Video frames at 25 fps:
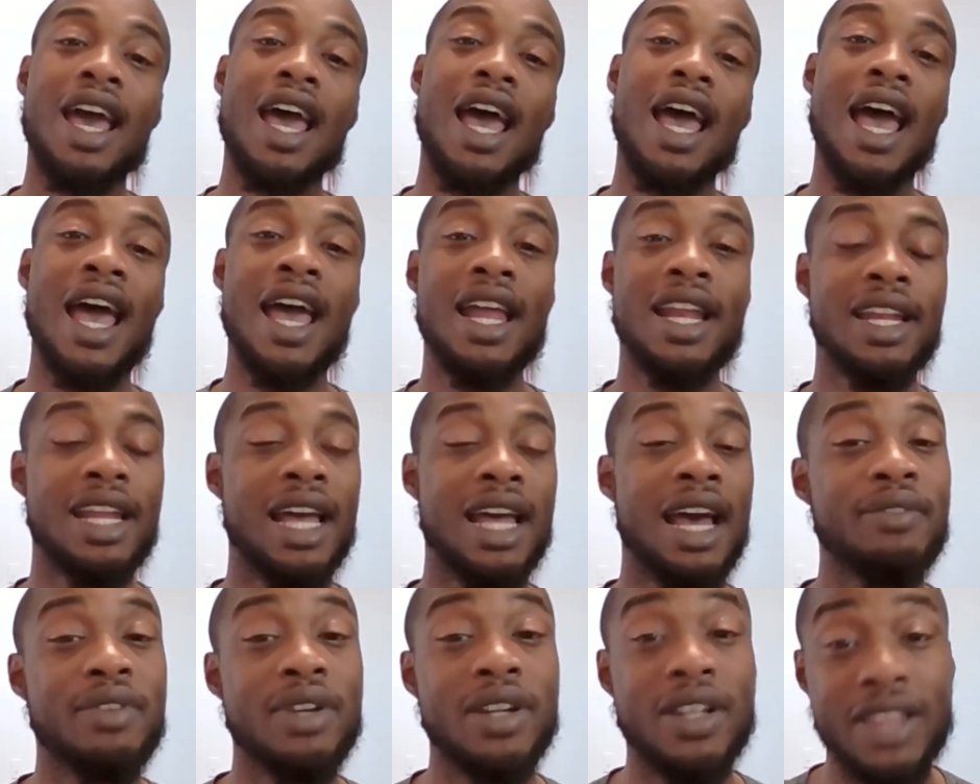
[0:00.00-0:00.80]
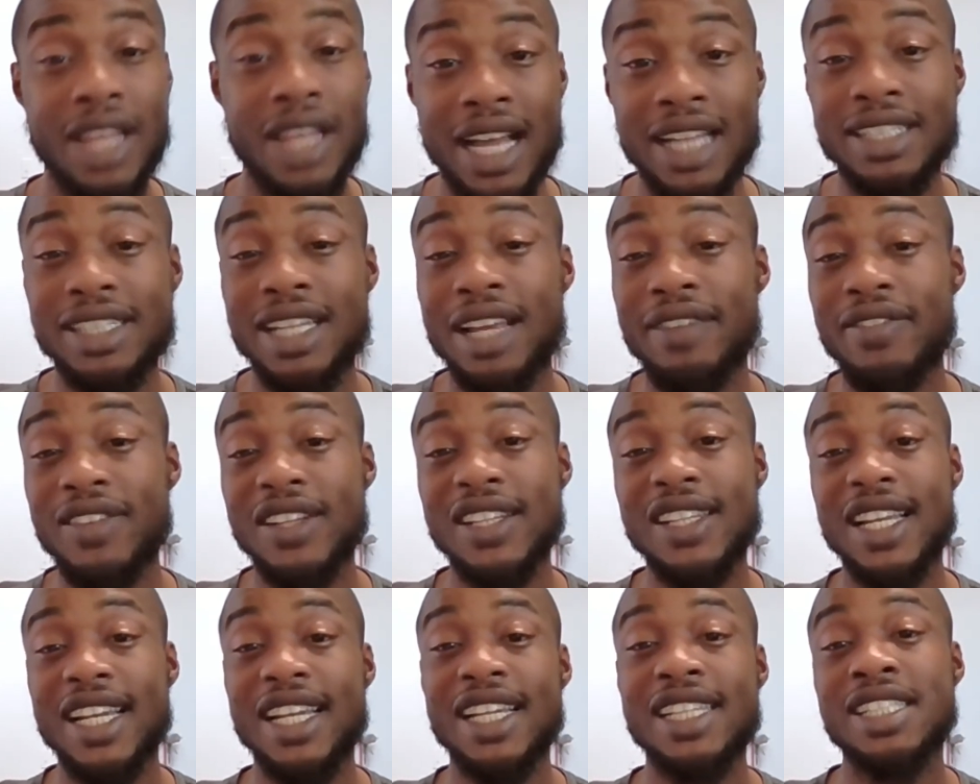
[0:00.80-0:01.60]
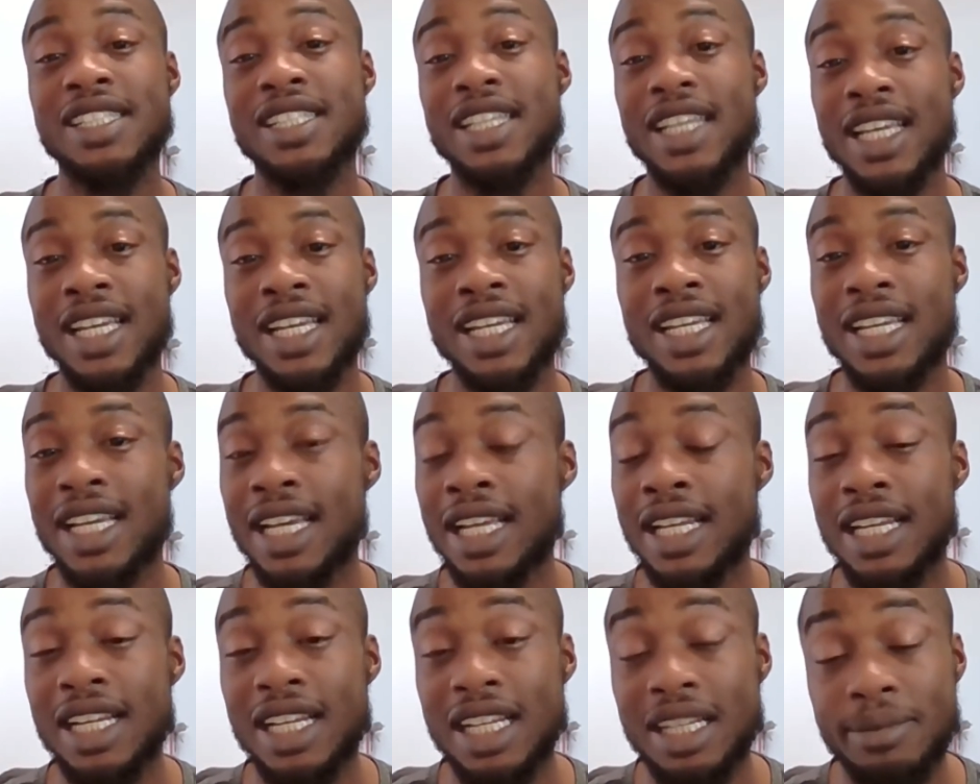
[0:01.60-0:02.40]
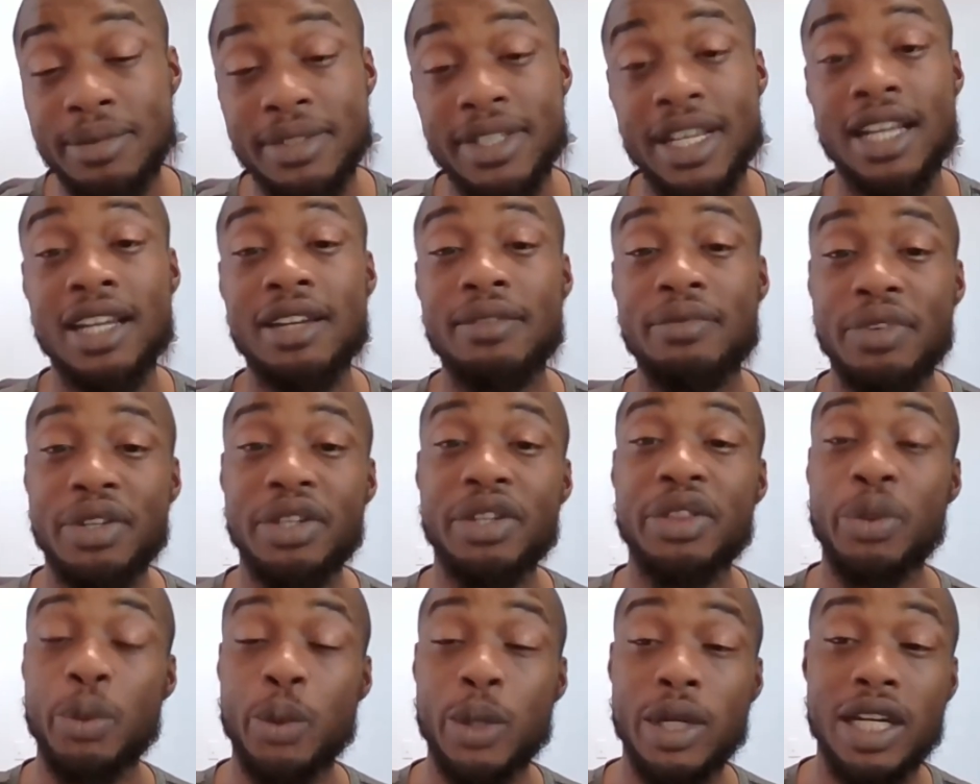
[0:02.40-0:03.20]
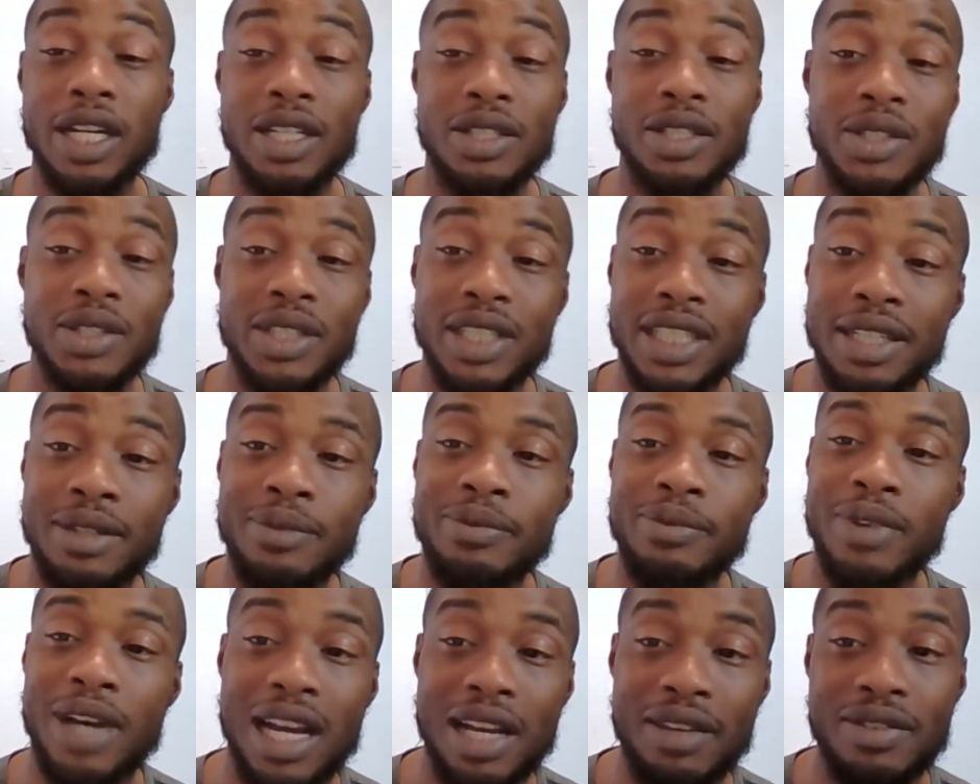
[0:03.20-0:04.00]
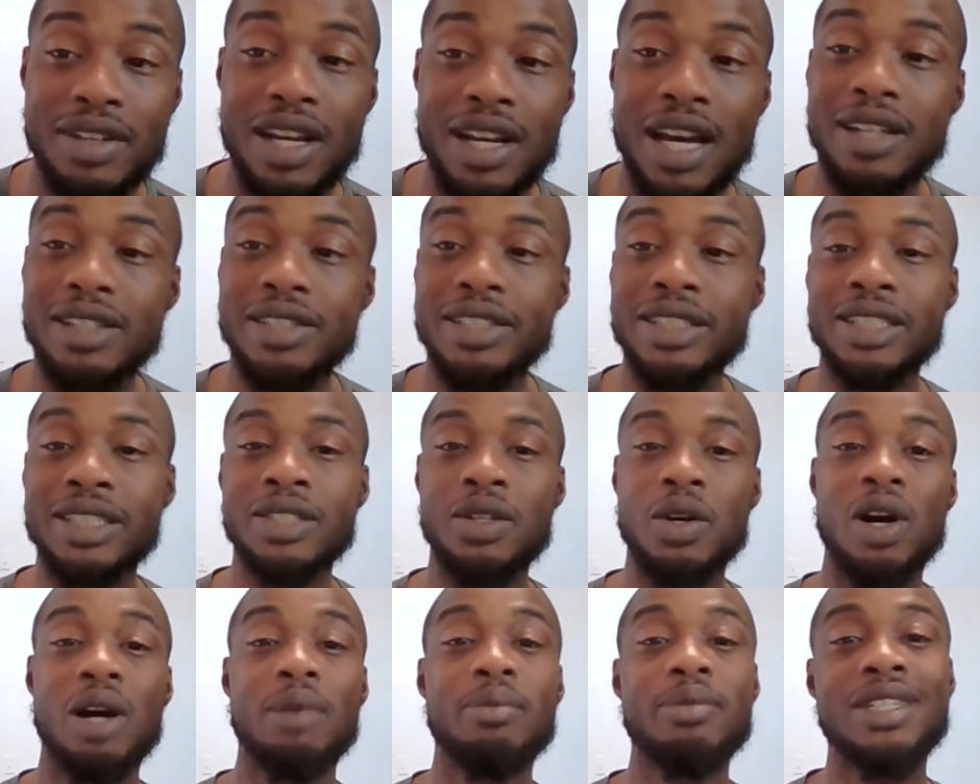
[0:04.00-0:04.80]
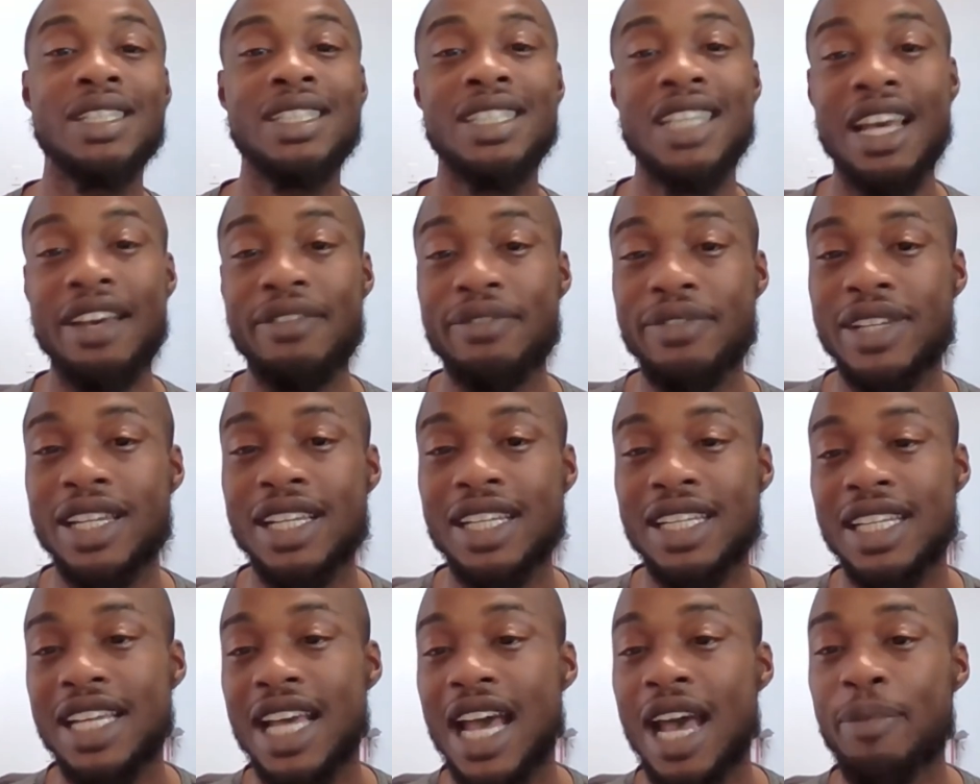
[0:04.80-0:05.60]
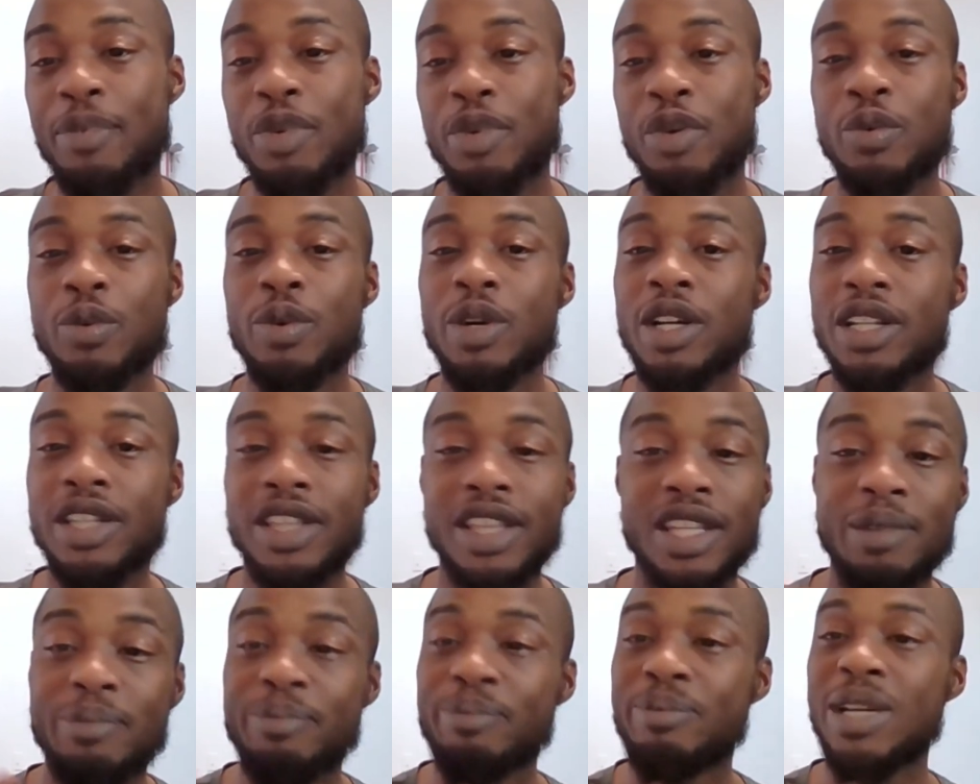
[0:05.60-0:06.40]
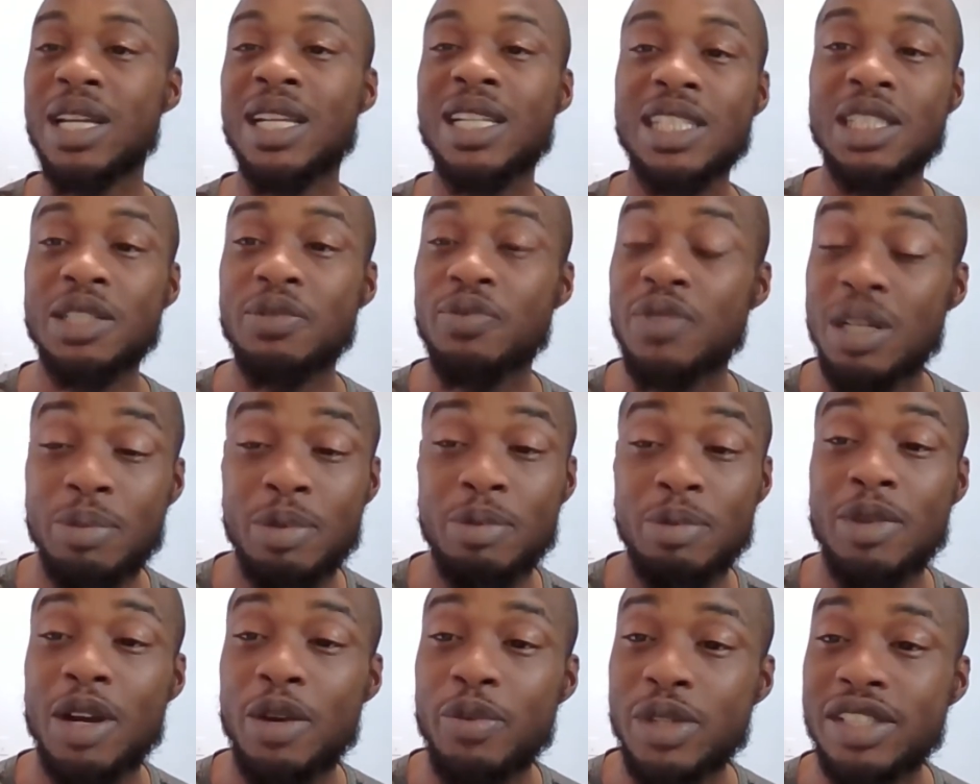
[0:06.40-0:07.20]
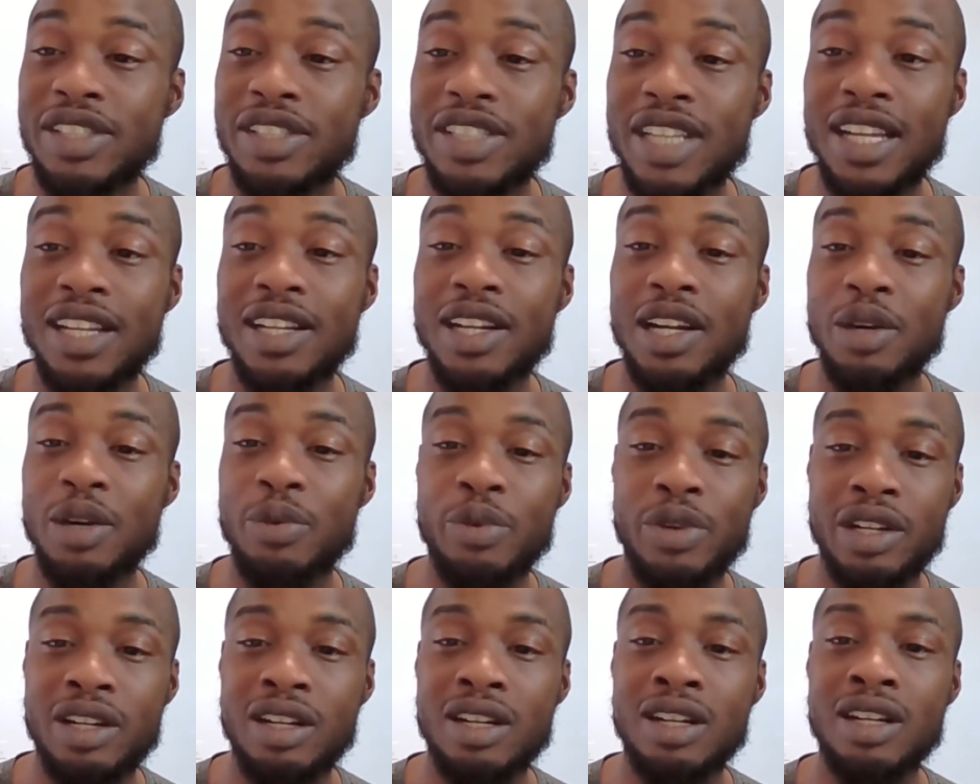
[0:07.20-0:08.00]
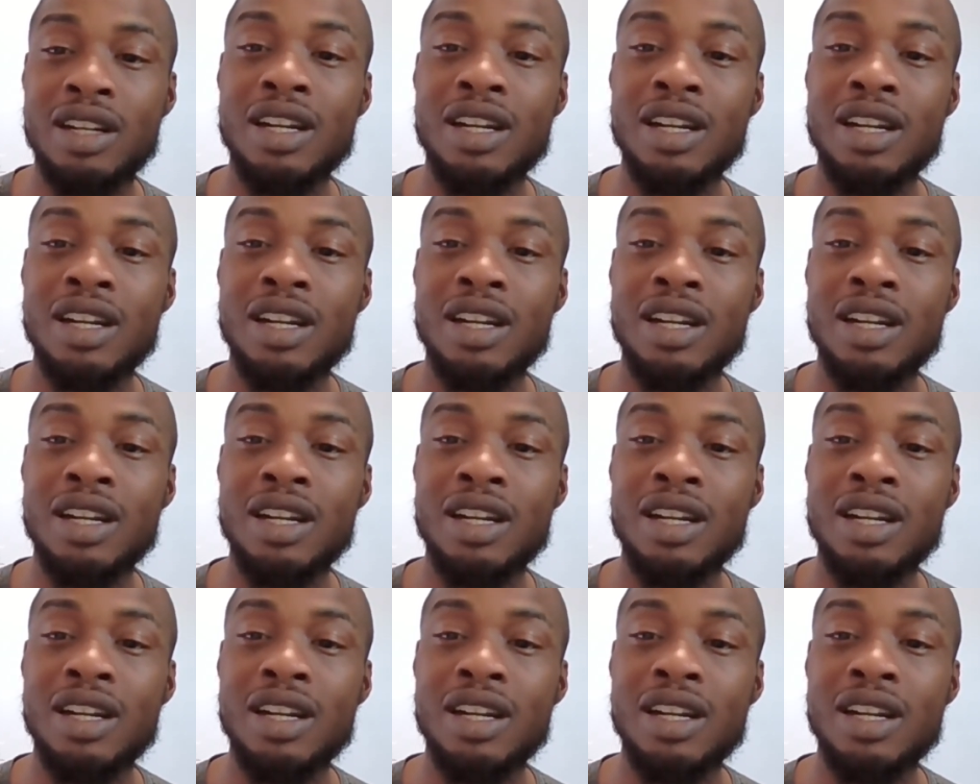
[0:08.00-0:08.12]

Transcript: and after that 7 days it ended up selling for $305. So I'm definitely happy with the biggest flip of my reselling career.